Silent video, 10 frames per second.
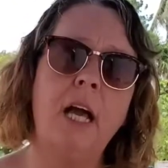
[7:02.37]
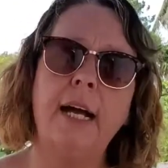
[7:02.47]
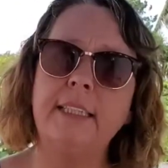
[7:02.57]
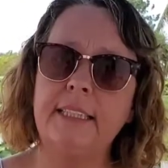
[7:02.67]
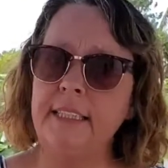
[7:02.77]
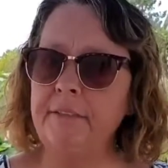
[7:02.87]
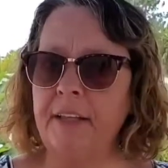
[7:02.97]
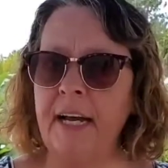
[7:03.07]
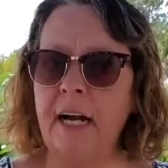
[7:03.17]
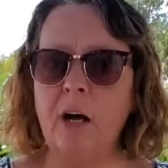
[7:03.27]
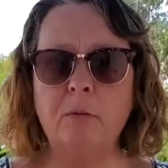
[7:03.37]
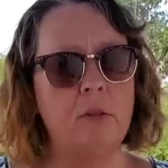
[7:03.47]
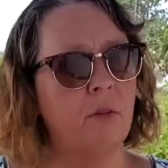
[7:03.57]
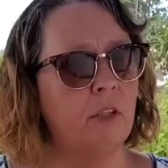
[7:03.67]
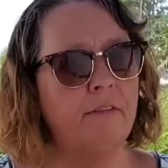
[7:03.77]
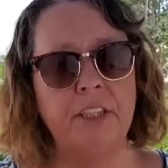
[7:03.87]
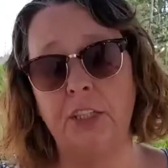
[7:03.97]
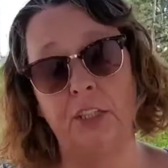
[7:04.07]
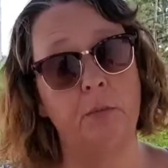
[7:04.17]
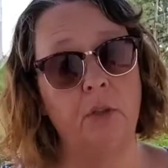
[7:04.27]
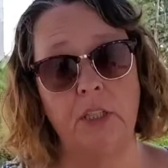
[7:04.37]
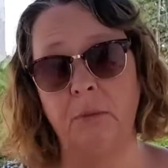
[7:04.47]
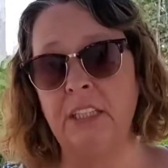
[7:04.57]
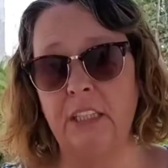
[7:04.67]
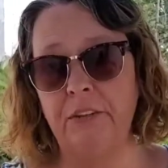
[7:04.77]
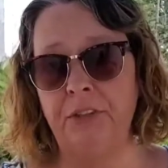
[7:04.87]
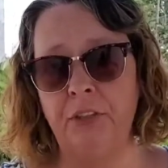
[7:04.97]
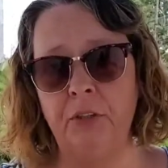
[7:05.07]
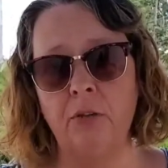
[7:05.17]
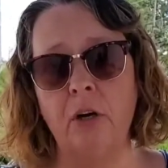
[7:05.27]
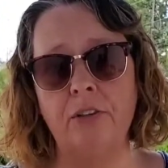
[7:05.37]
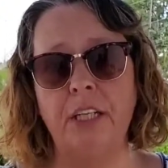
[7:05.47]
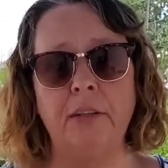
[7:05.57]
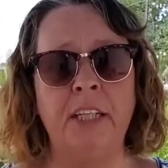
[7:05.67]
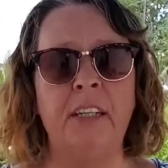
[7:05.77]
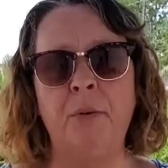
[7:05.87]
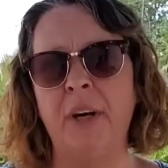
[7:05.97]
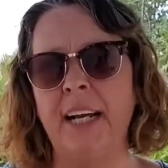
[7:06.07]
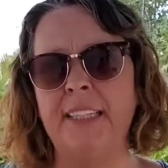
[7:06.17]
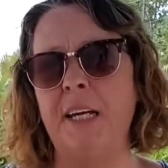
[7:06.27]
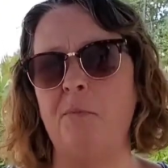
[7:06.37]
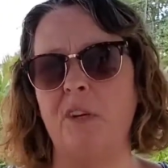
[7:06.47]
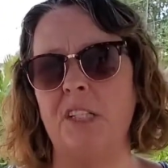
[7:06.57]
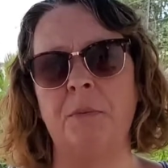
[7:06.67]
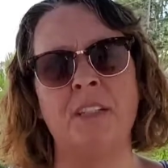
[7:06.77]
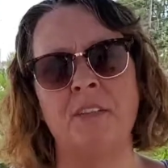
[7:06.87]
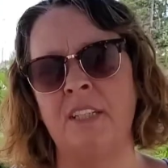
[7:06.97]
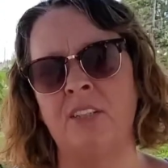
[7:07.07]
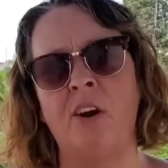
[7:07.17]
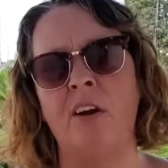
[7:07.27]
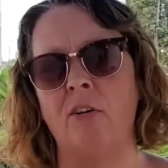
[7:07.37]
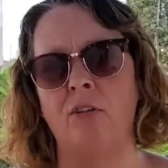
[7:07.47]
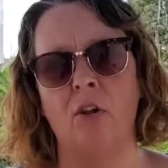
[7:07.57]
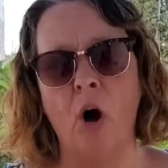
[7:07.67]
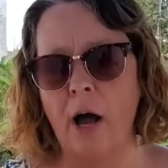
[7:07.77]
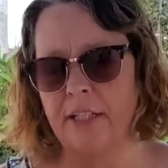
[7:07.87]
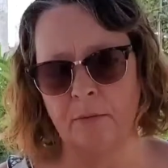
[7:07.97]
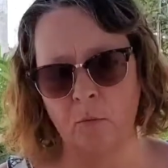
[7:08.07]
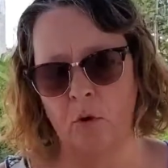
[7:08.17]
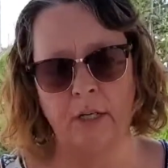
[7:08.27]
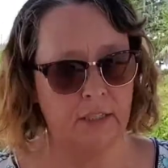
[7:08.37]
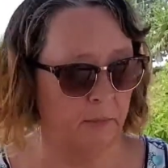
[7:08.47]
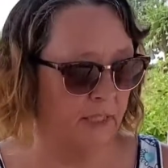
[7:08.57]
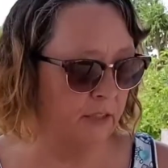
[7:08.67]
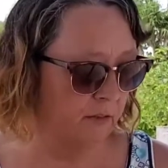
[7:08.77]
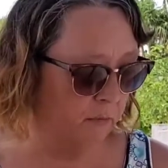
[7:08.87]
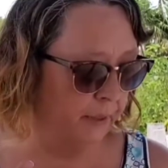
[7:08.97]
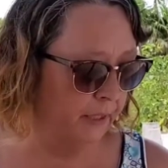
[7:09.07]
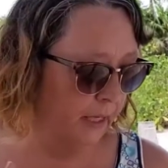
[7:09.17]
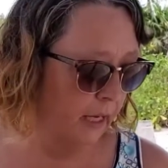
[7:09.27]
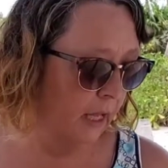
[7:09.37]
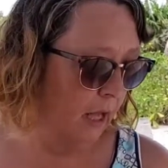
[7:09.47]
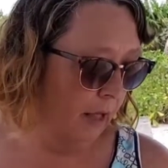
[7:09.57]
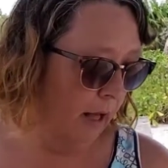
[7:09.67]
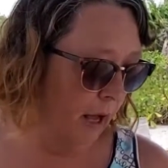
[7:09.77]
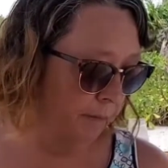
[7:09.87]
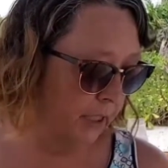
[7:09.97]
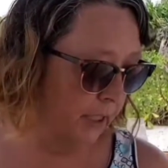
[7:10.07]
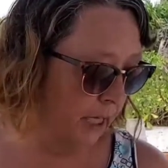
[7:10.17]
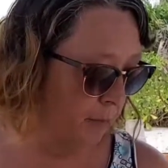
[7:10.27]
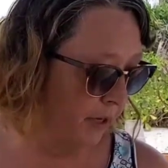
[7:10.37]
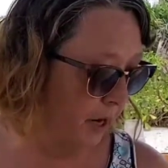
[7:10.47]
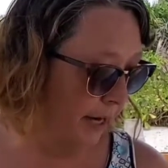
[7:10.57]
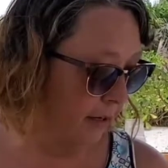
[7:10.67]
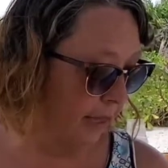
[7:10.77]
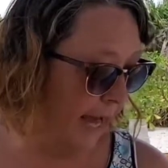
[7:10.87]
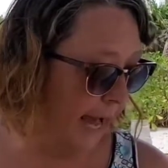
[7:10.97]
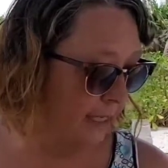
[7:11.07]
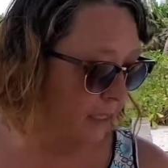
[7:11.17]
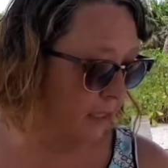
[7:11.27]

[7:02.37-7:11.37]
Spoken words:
and see if that helps, or if it's just more expensive to do laundry out here. And when I say more expensive, it's not a lot more expensive, but I'm gonna keep an eye on that.